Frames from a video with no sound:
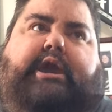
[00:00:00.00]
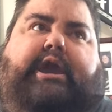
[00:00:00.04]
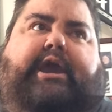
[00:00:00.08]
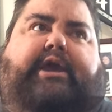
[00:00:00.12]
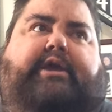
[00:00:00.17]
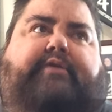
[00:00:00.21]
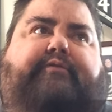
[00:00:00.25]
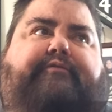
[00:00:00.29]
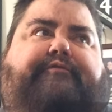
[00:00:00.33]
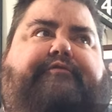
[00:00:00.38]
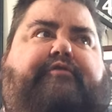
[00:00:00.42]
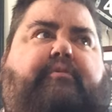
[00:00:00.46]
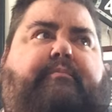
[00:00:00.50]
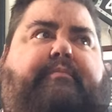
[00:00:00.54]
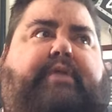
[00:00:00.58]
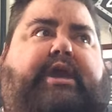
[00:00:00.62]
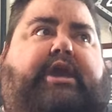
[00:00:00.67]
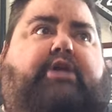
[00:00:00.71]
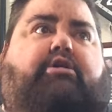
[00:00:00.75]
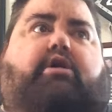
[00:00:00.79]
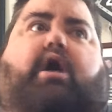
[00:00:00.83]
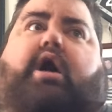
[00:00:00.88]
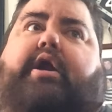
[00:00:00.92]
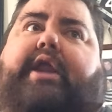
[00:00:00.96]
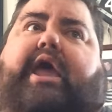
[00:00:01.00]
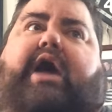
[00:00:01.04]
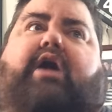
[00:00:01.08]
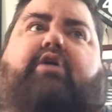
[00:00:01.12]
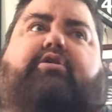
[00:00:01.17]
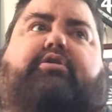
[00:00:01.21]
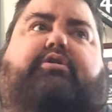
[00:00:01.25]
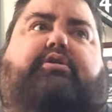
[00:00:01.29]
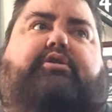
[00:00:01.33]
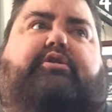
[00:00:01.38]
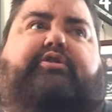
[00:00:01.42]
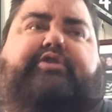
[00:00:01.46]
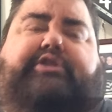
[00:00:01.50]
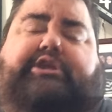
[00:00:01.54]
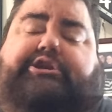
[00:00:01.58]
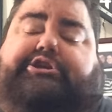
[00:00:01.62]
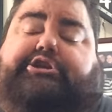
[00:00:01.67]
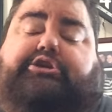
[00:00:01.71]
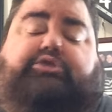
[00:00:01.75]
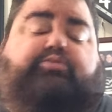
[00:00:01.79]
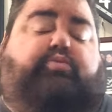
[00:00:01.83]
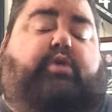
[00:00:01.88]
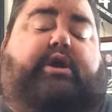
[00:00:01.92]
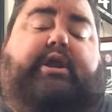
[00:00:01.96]
And from here on out,
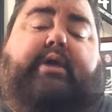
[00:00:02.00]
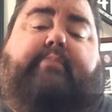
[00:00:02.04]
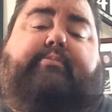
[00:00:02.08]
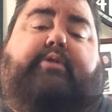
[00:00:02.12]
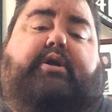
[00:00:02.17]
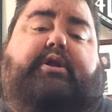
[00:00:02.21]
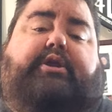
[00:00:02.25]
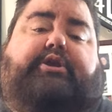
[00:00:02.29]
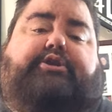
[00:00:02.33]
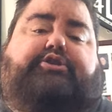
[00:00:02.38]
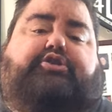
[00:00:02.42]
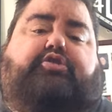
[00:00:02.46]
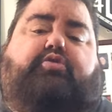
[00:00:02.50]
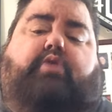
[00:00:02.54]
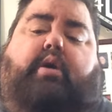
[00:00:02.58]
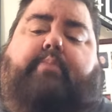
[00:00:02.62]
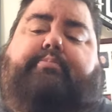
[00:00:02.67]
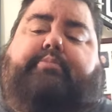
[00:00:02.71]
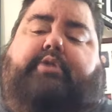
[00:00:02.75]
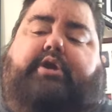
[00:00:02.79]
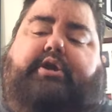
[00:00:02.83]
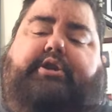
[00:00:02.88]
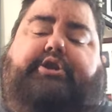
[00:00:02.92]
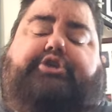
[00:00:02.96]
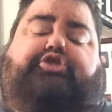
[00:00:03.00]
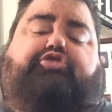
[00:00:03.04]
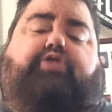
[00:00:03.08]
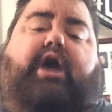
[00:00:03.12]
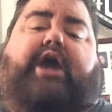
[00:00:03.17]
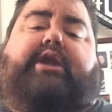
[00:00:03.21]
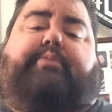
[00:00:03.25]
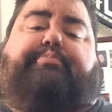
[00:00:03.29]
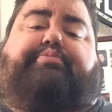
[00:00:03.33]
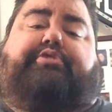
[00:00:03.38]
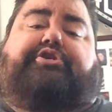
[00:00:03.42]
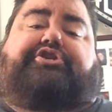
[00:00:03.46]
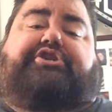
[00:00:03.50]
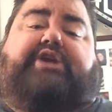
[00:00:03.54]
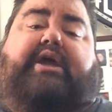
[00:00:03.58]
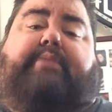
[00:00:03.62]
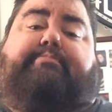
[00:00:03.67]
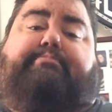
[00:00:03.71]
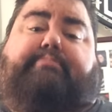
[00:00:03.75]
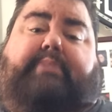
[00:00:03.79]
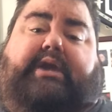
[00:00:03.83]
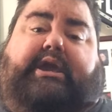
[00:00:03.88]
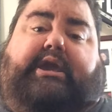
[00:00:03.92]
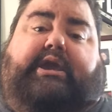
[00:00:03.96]
this is what I'm going to do. I'm going to try to
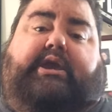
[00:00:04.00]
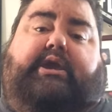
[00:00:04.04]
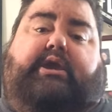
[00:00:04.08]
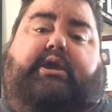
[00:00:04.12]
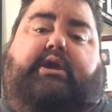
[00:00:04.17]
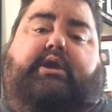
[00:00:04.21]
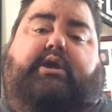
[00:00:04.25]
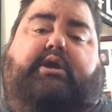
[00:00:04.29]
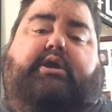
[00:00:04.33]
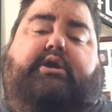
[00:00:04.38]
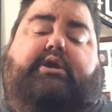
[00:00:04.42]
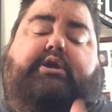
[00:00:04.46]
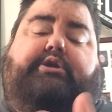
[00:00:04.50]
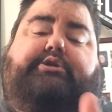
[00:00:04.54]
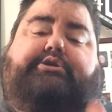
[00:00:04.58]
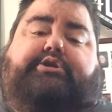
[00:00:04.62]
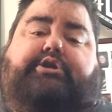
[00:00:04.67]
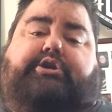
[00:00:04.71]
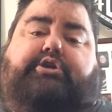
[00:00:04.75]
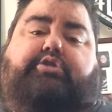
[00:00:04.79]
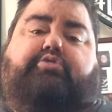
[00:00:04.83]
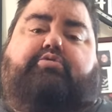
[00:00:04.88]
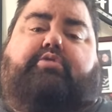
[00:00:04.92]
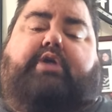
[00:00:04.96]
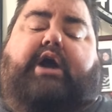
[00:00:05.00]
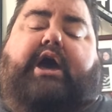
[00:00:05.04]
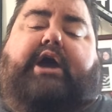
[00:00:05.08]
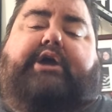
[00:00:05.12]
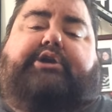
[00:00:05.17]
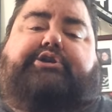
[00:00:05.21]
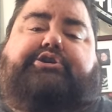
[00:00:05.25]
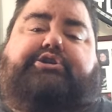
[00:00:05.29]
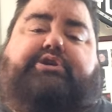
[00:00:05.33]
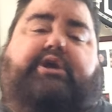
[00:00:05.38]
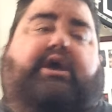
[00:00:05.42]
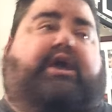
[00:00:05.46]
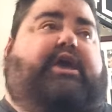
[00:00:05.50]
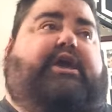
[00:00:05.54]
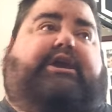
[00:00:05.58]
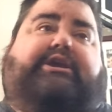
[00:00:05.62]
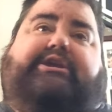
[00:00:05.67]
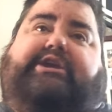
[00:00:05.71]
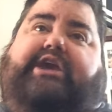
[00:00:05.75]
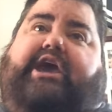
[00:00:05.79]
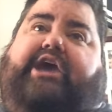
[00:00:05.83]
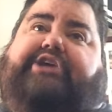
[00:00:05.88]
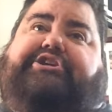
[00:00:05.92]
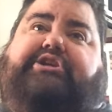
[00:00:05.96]
present me to you guys.
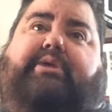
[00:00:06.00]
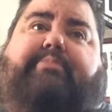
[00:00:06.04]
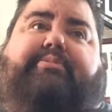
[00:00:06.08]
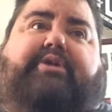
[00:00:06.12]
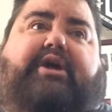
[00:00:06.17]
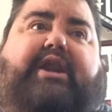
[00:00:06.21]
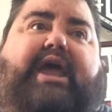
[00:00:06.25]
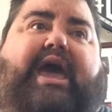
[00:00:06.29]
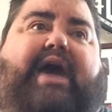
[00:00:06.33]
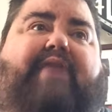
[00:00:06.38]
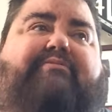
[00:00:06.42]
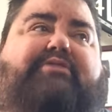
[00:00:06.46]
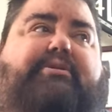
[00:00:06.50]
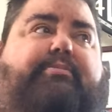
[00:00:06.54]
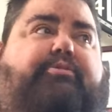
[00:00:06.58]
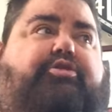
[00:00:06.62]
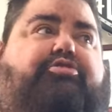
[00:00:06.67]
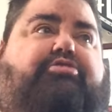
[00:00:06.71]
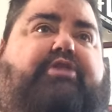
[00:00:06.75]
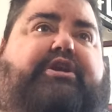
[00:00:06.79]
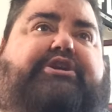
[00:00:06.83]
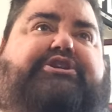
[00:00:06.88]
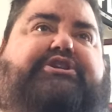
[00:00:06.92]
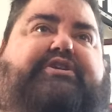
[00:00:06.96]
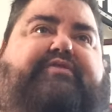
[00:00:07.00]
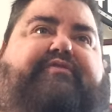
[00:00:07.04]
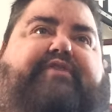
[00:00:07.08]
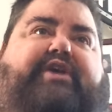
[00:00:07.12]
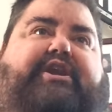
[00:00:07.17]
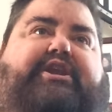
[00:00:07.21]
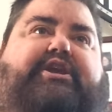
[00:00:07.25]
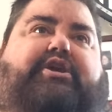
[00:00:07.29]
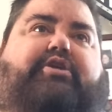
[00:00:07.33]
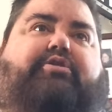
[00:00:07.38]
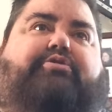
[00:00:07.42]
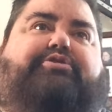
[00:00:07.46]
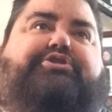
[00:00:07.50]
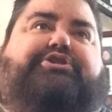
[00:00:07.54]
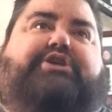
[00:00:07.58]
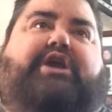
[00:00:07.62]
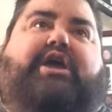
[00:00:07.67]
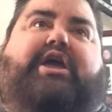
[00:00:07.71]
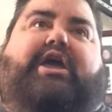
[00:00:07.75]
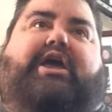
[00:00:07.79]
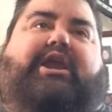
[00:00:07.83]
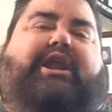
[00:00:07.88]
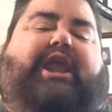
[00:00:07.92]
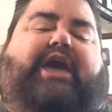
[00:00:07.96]
Yes, I'm going to have some cringy videos,
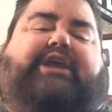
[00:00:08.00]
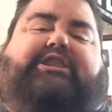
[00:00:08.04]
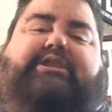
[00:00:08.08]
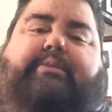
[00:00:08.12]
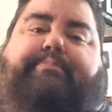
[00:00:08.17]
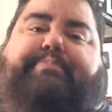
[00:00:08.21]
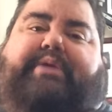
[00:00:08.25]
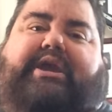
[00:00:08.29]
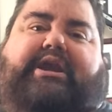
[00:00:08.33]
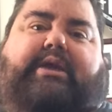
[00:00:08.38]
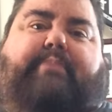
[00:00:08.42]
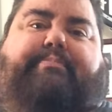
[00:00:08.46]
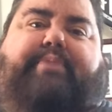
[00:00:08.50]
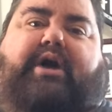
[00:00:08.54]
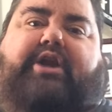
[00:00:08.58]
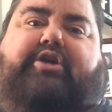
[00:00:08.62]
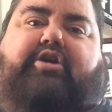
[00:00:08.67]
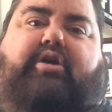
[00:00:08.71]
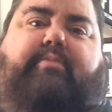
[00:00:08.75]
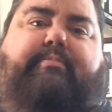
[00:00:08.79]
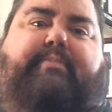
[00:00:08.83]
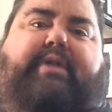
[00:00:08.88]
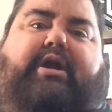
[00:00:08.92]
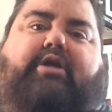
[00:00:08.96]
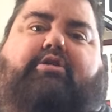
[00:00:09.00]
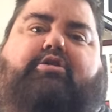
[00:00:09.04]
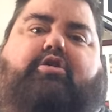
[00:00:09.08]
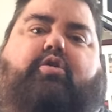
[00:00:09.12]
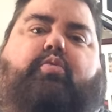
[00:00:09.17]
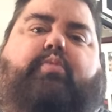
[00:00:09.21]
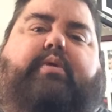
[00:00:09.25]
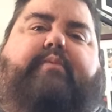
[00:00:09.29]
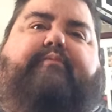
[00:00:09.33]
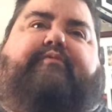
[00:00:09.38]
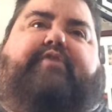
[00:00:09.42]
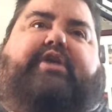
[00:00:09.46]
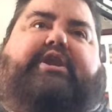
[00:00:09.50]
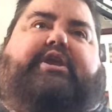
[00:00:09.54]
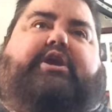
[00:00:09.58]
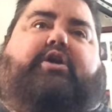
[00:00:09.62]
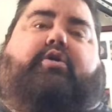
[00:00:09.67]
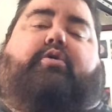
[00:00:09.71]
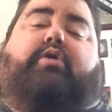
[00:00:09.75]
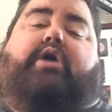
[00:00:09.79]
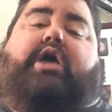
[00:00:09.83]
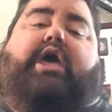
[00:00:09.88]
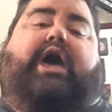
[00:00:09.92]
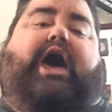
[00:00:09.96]
like the peanut butter and Miracle Whip
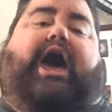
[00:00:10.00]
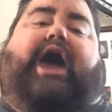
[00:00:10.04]
video.